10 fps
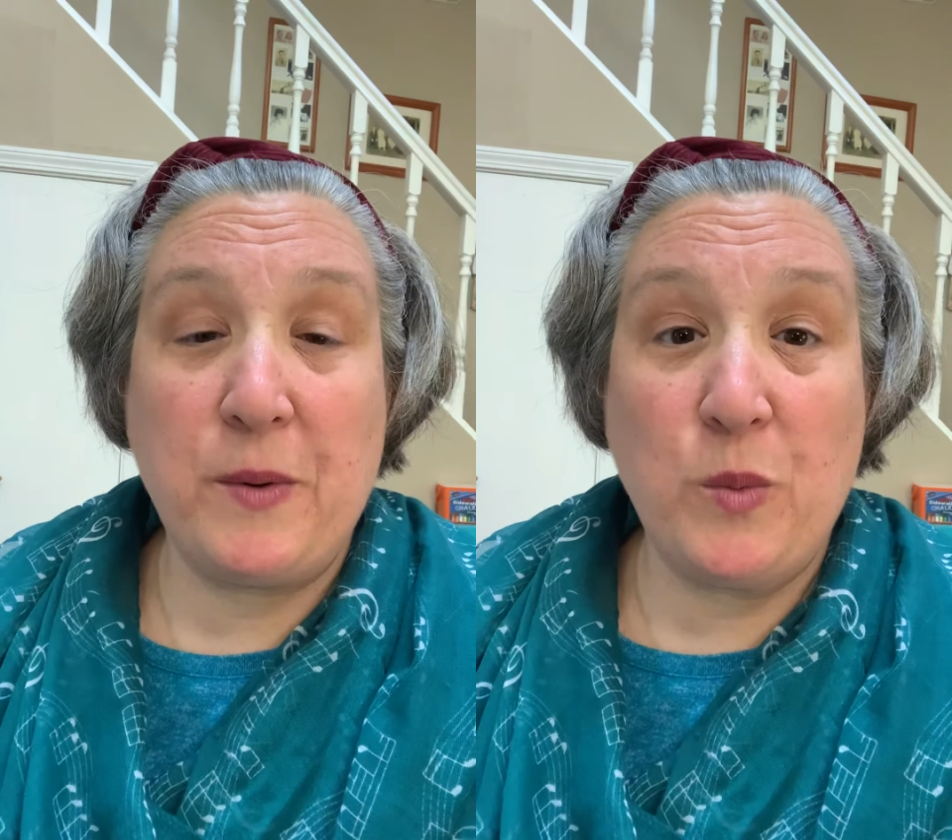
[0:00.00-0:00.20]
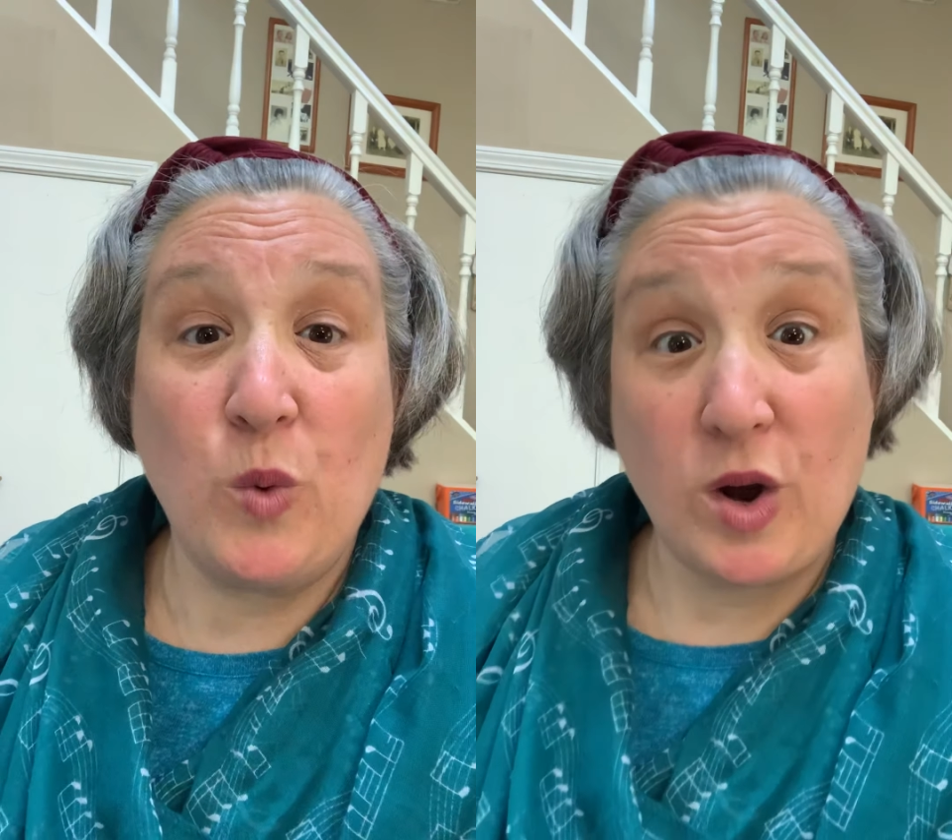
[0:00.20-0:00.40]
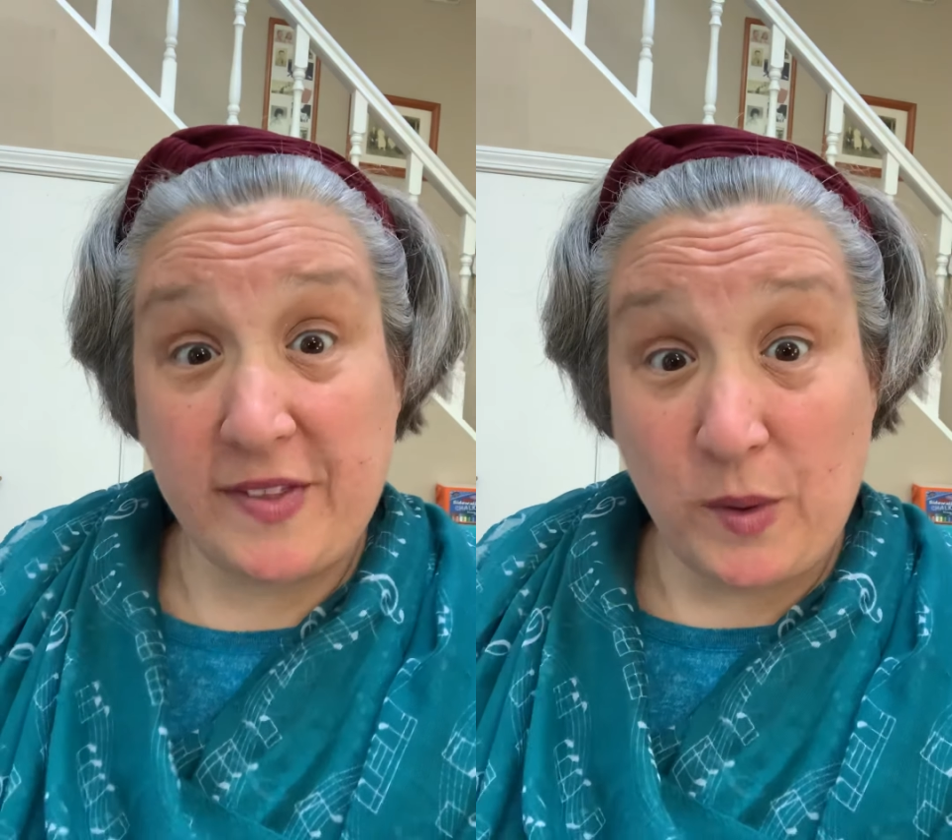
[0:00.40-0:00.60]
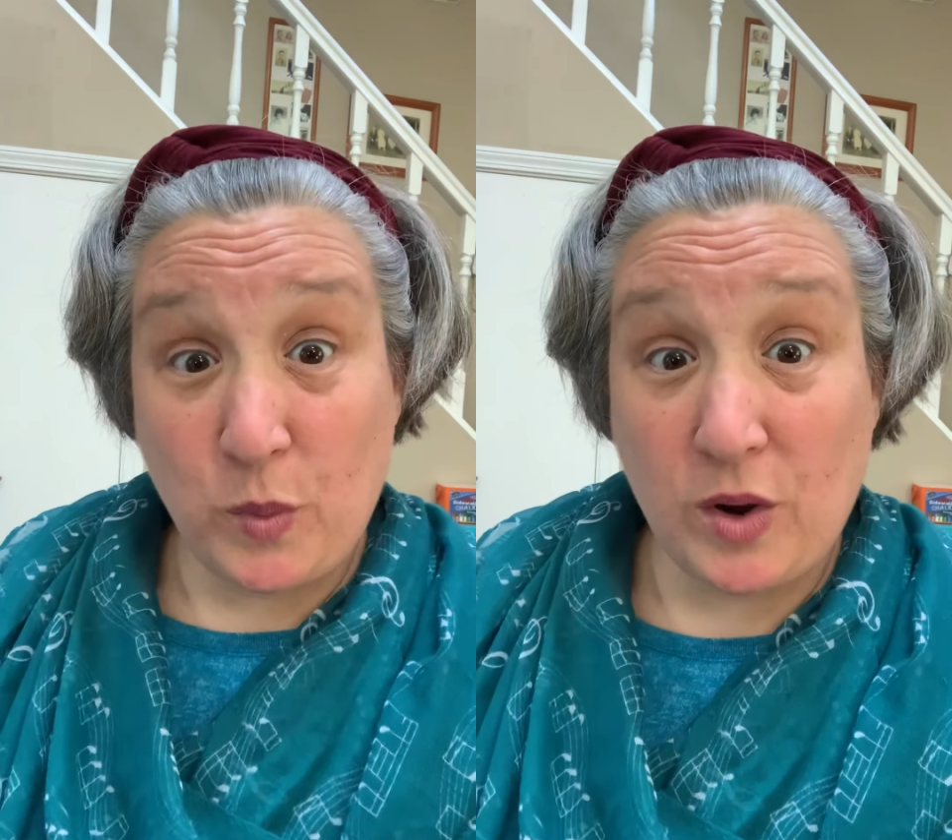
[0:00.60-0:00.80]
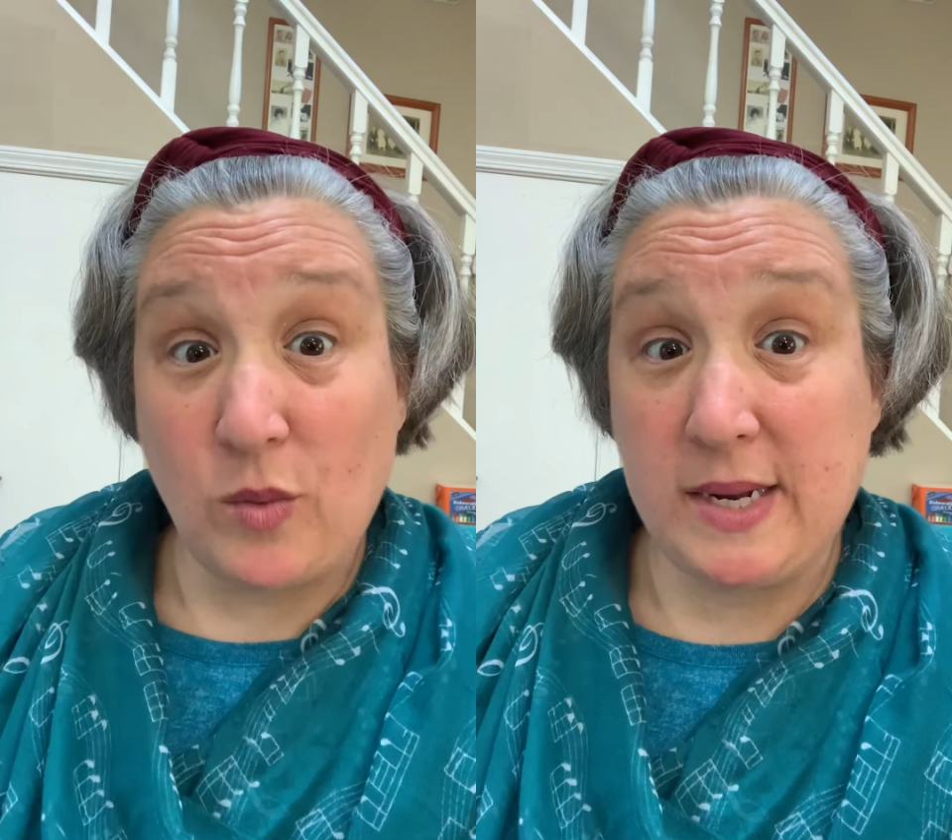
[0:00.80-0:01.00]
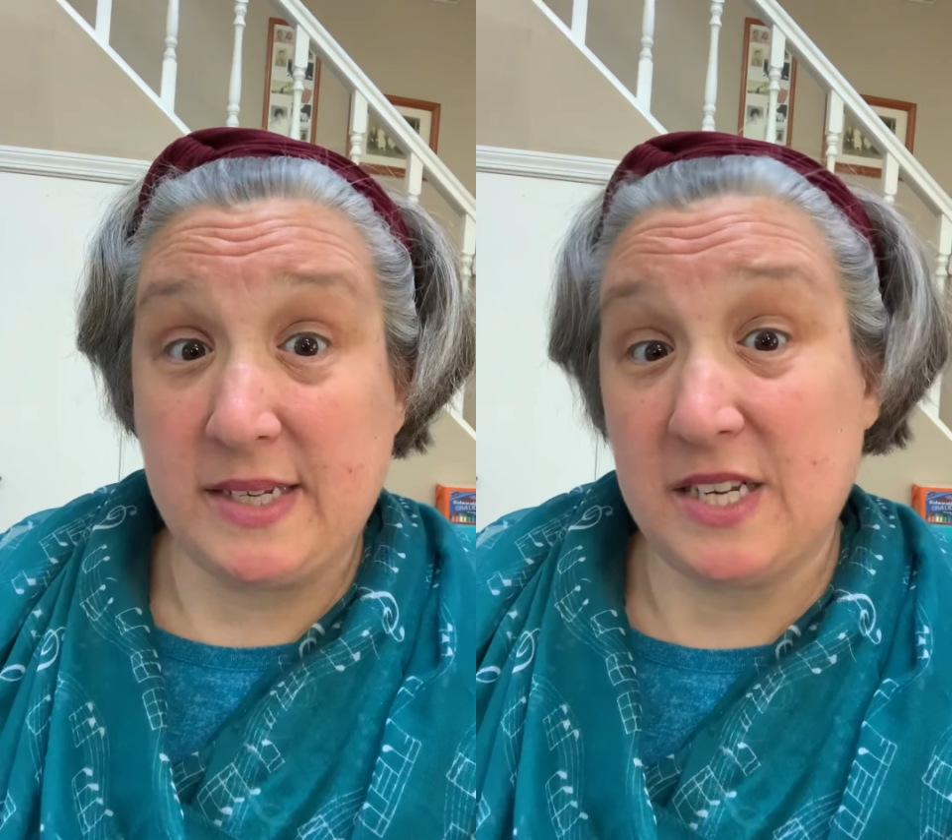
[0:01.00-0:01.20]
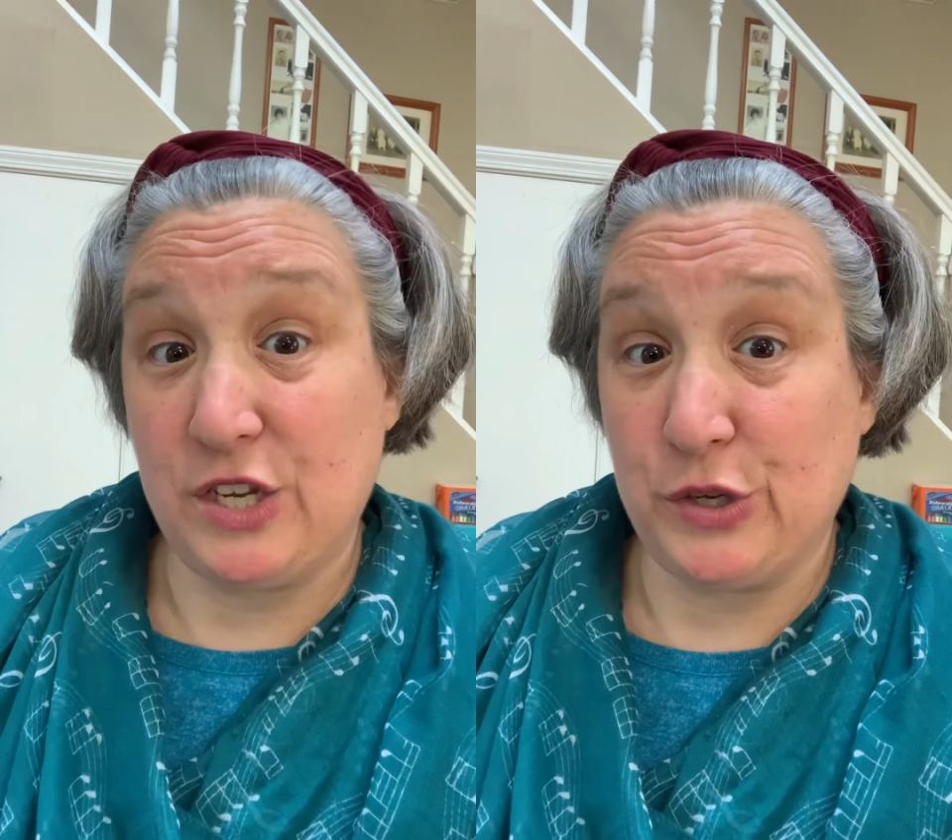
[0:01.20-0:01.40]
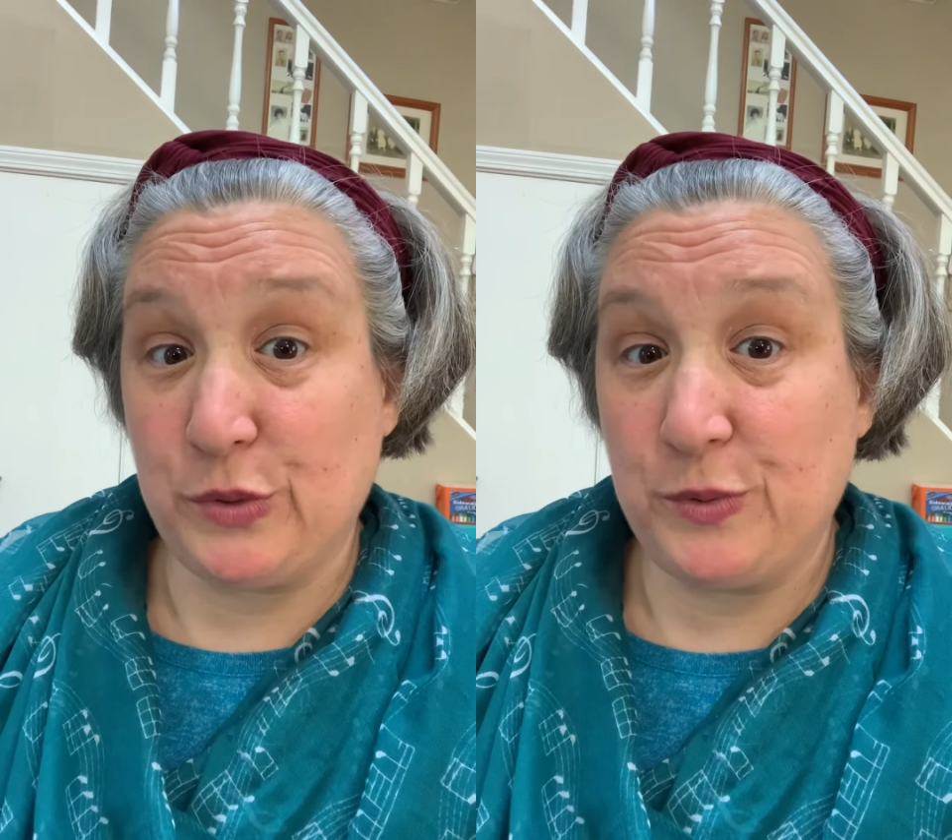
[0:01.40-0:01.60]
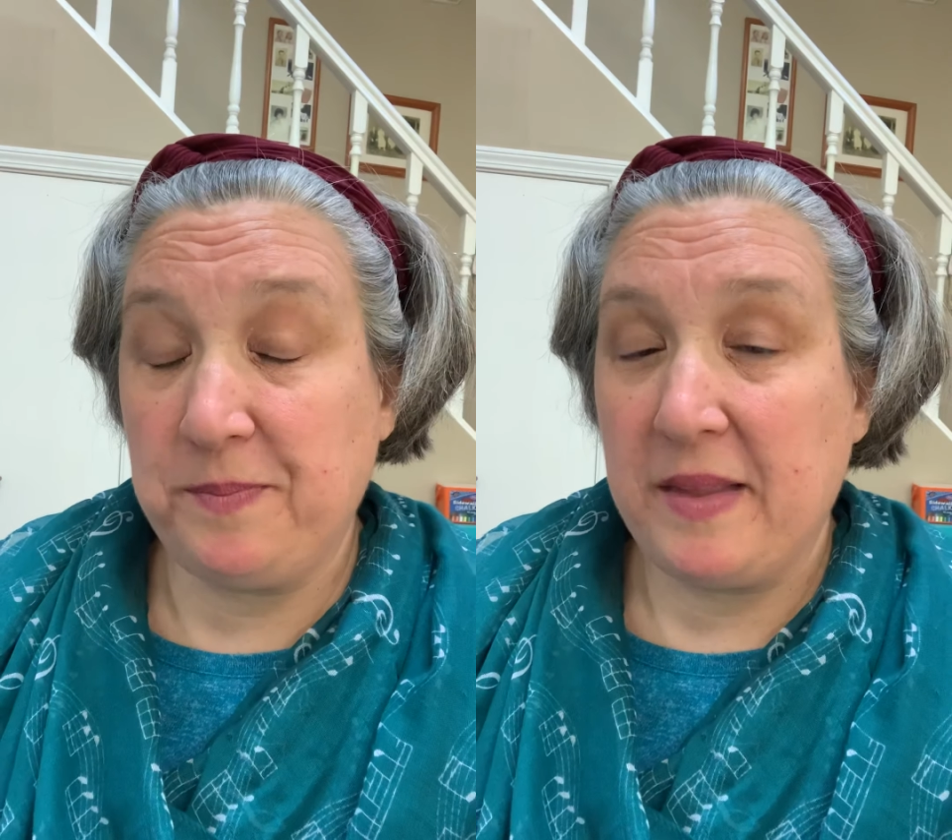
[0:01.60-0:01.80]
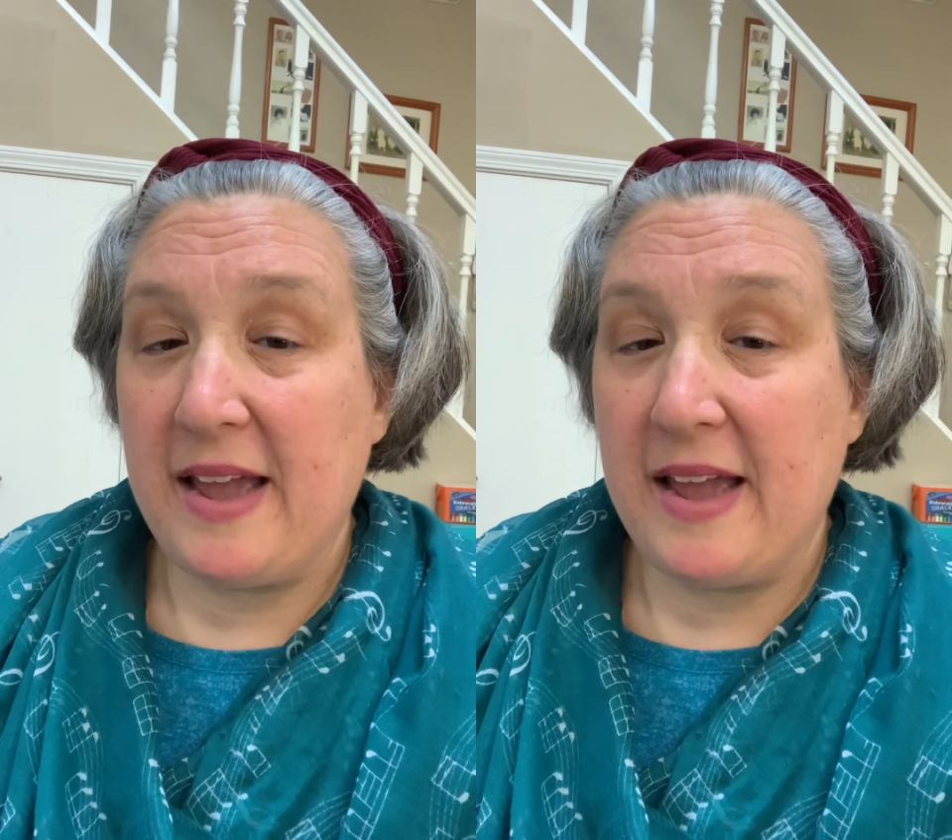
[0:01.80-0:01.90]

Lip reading: work that we're going to do